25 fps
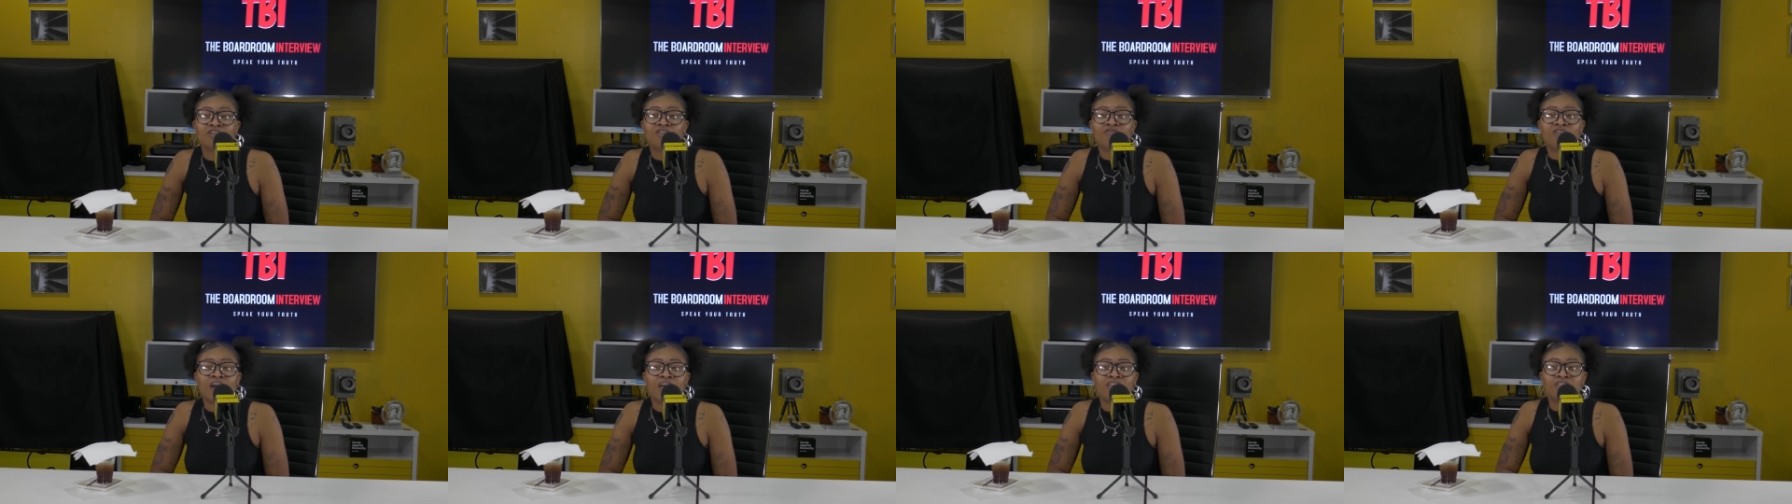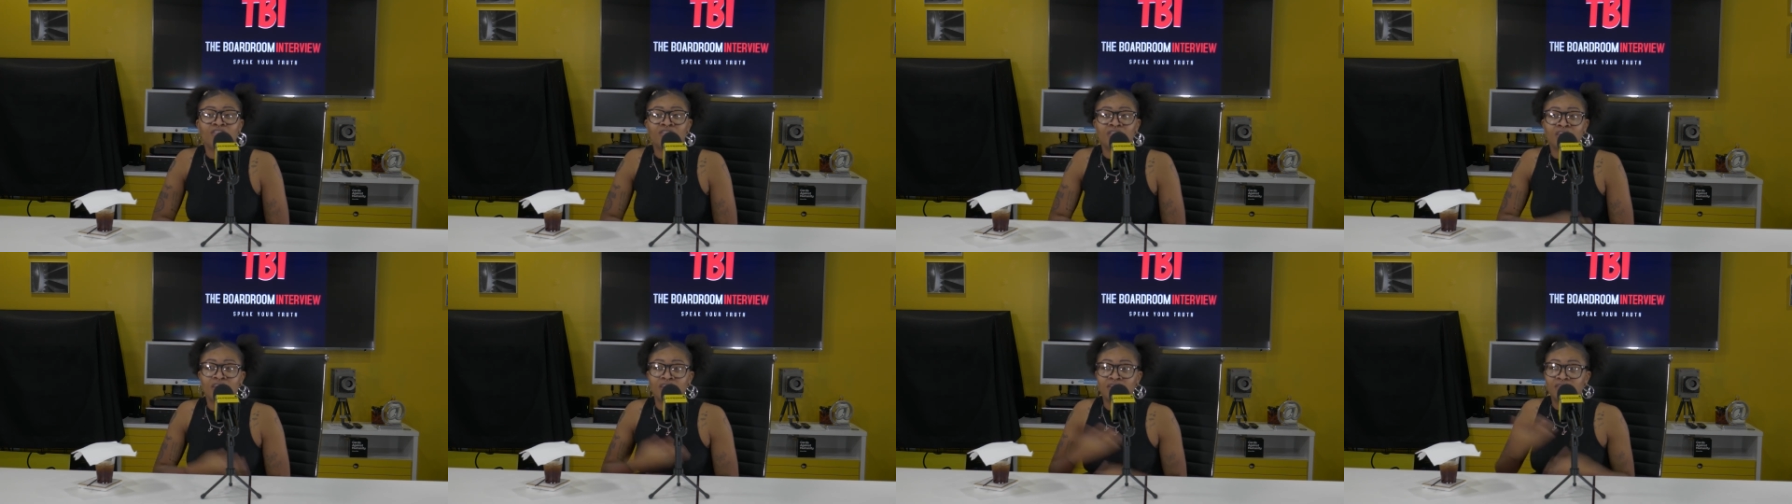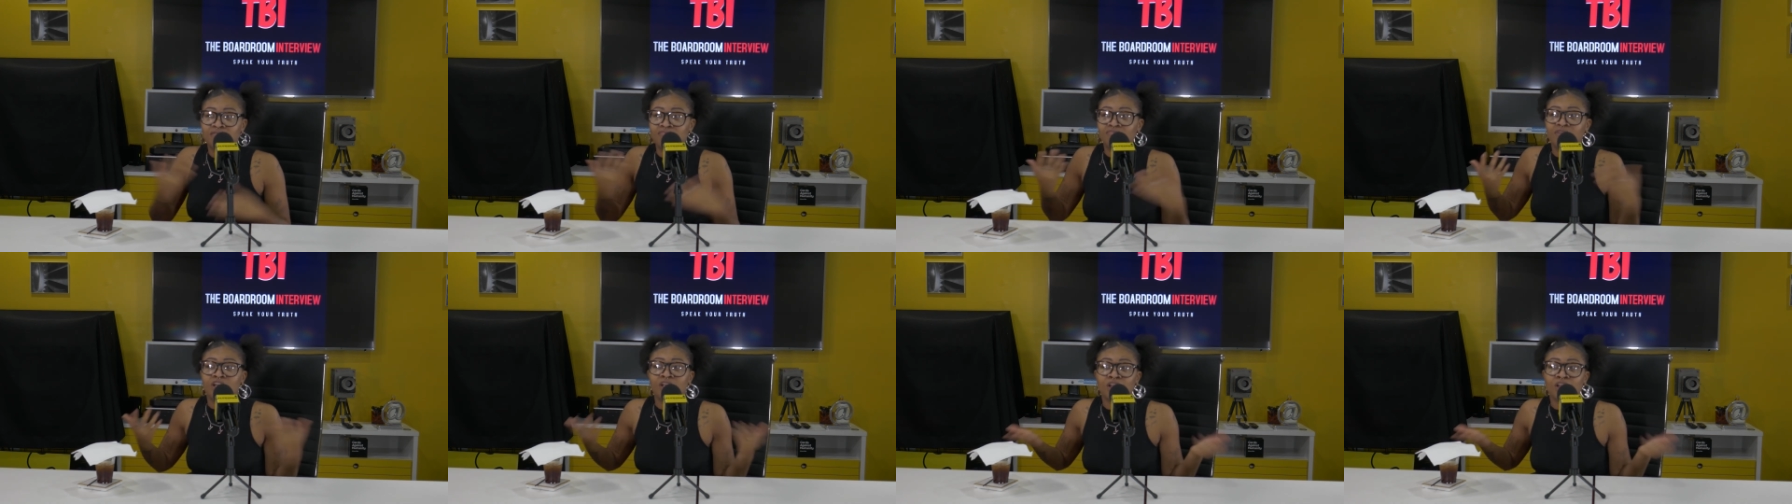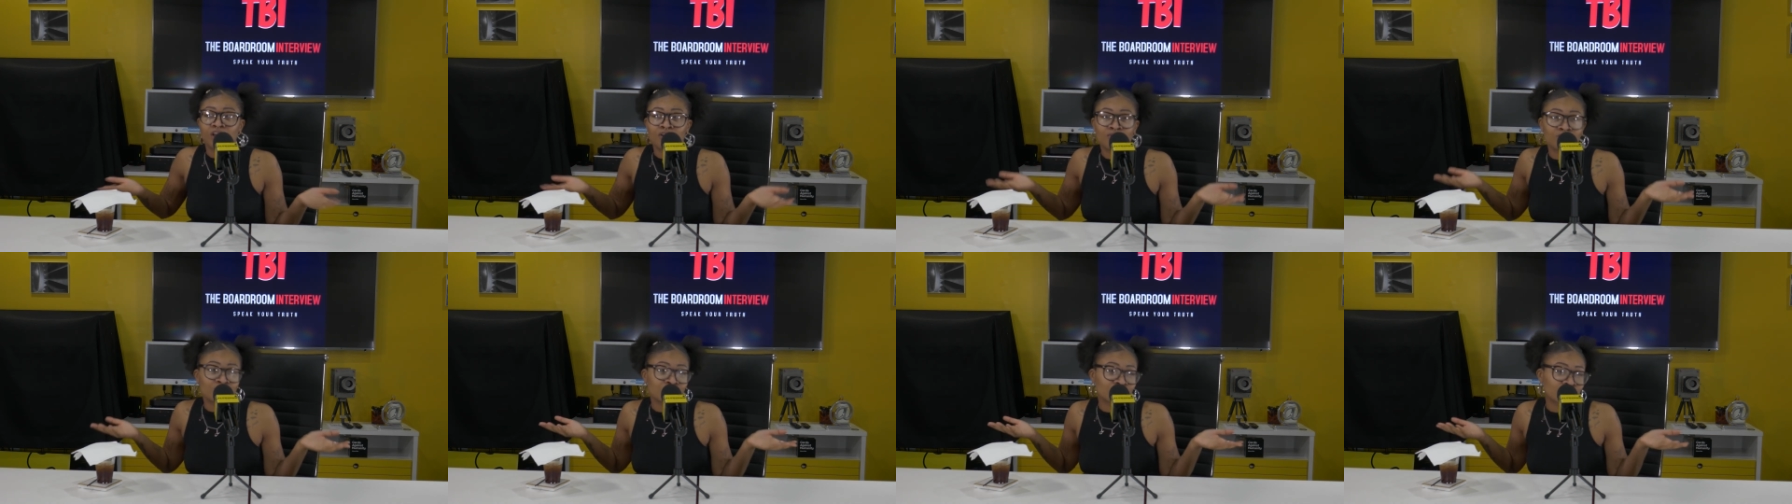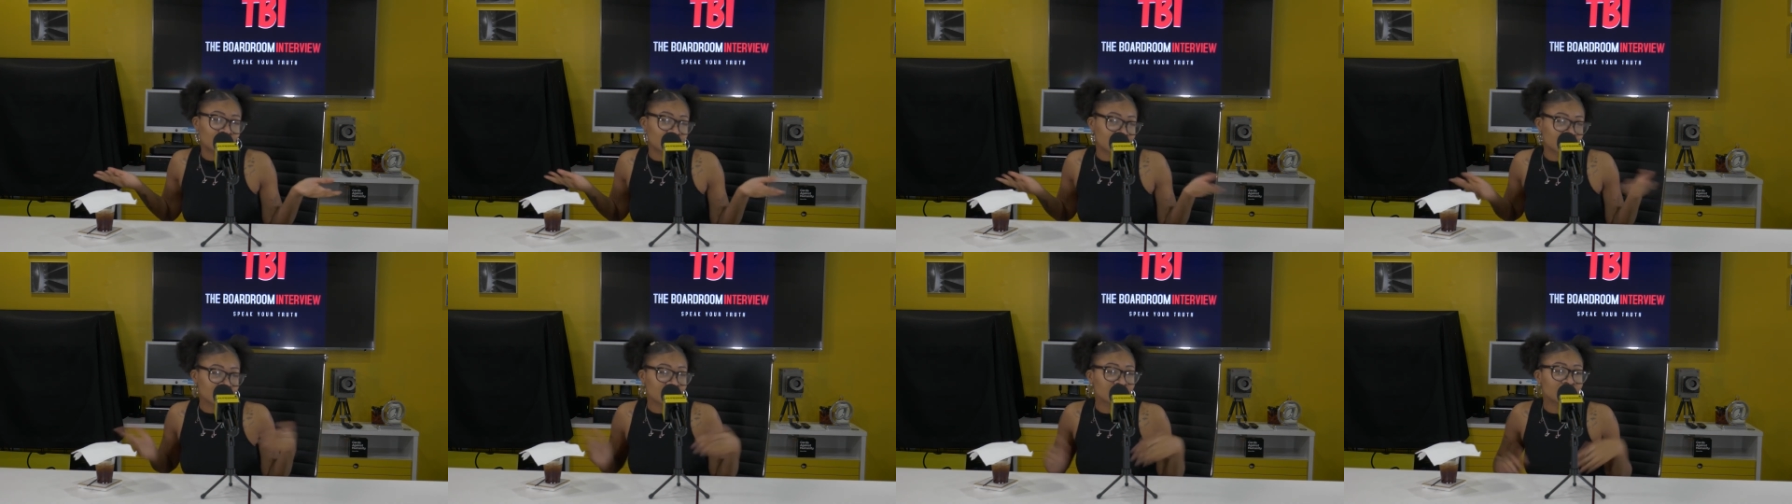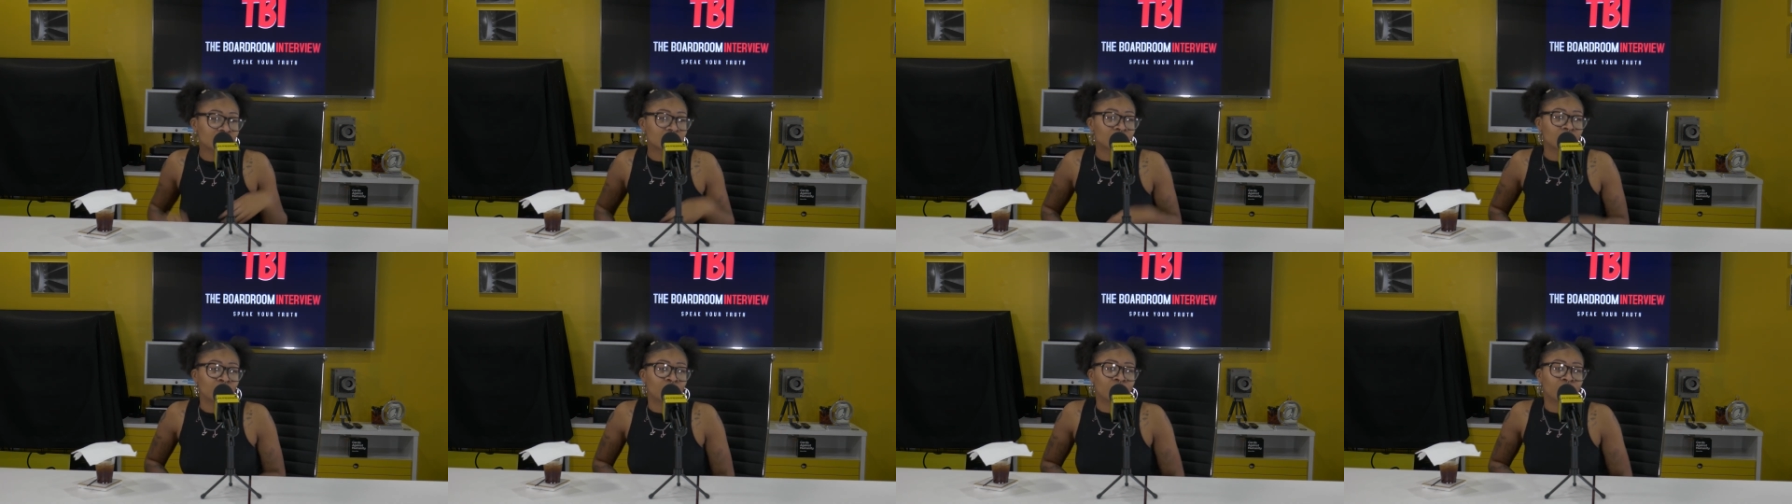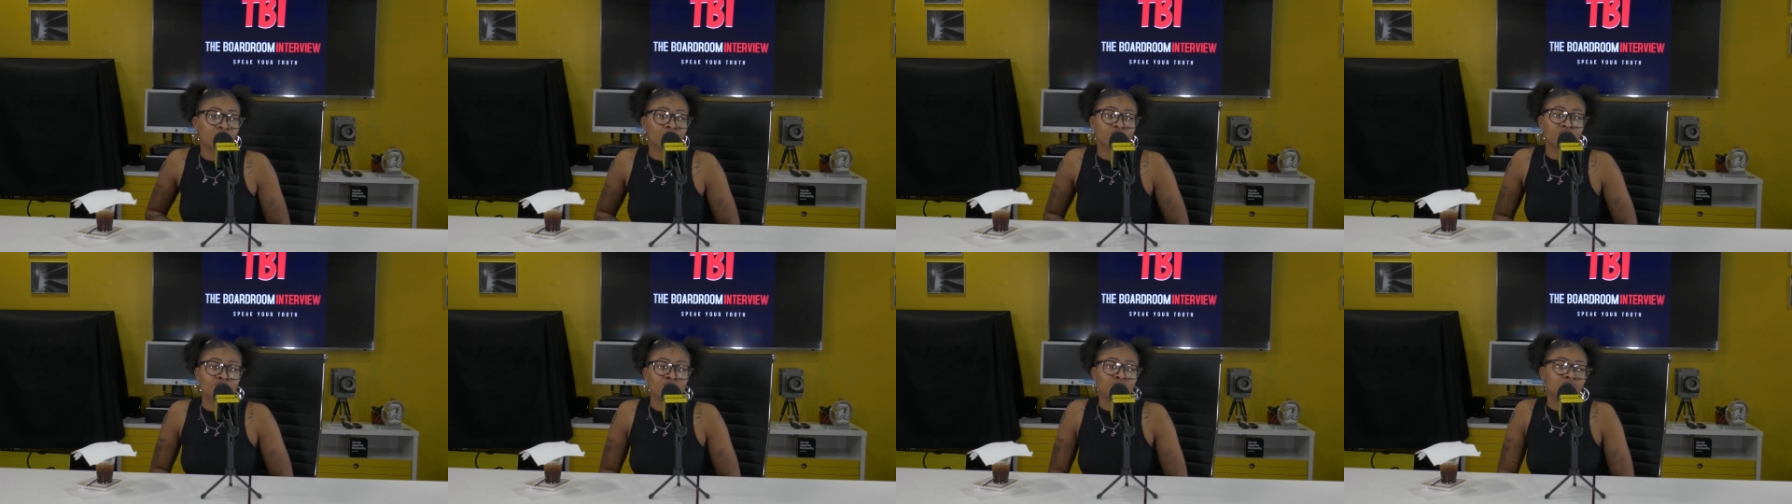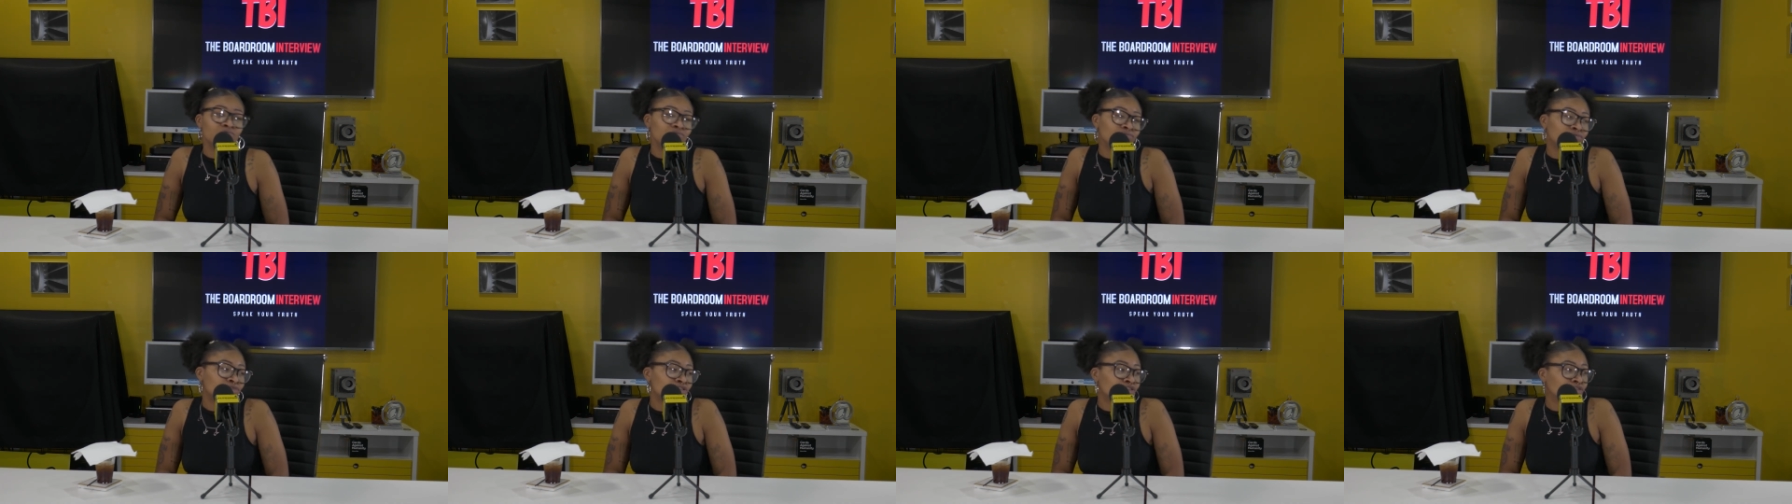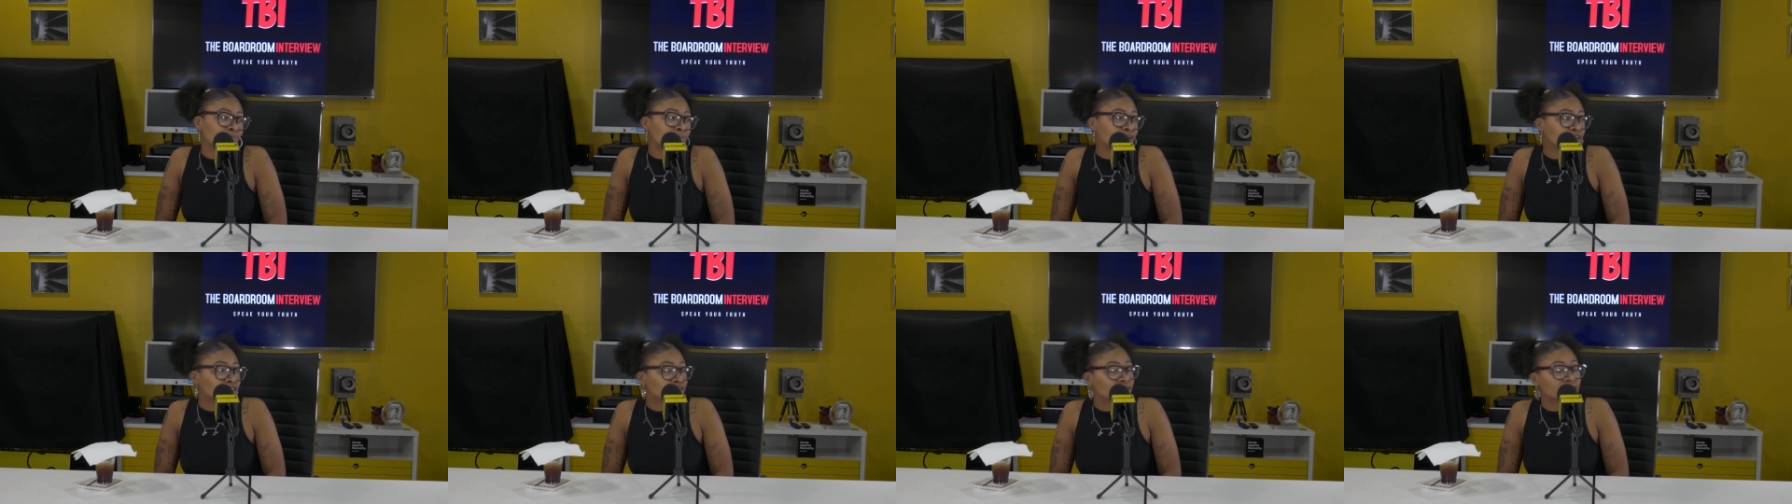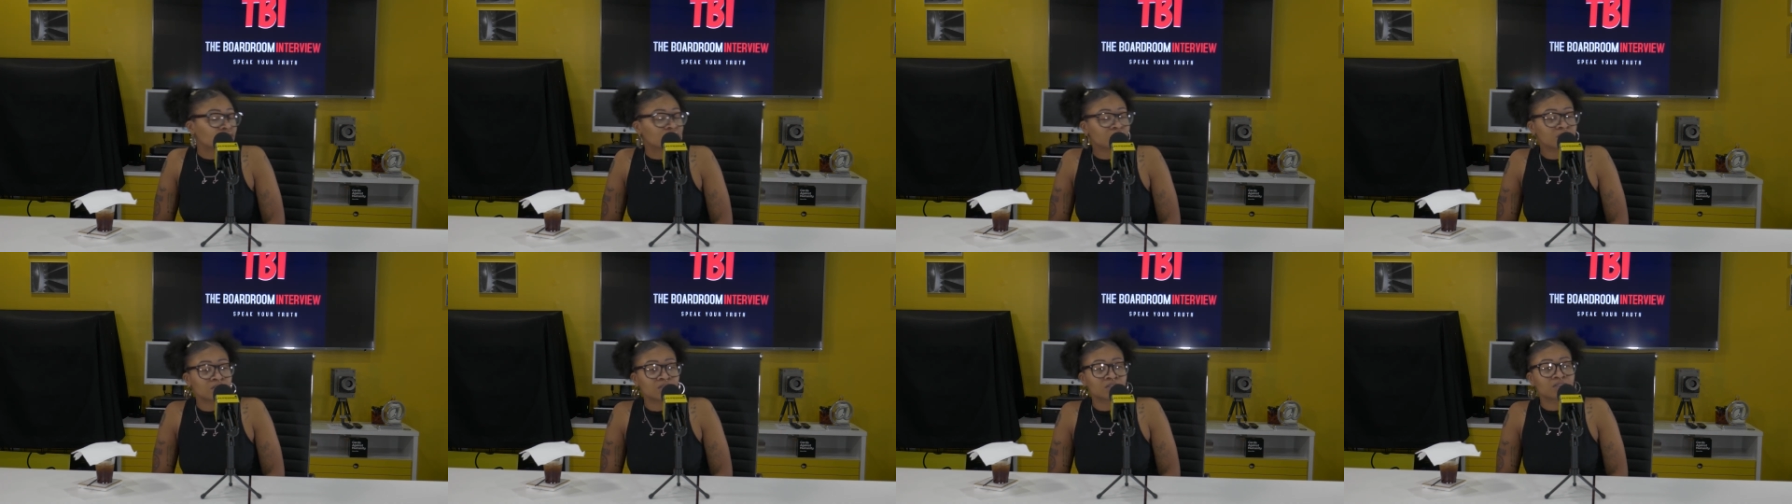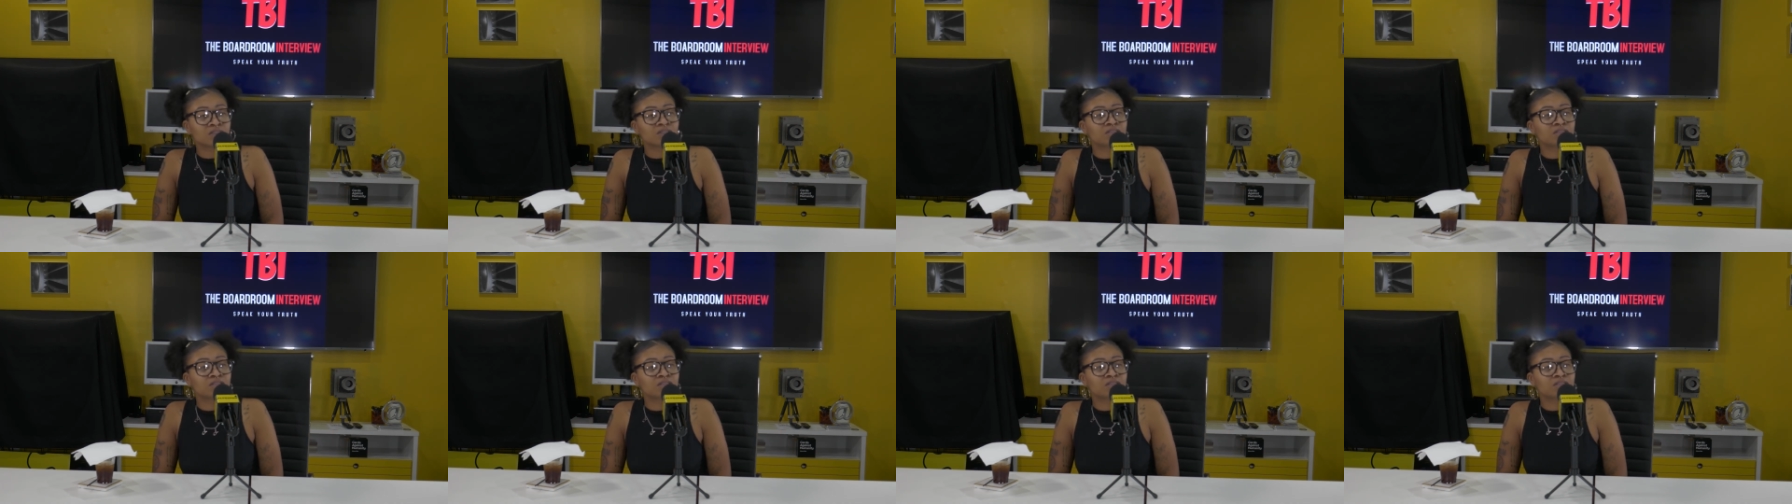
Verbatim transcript: rather than clothes or shoes or purses.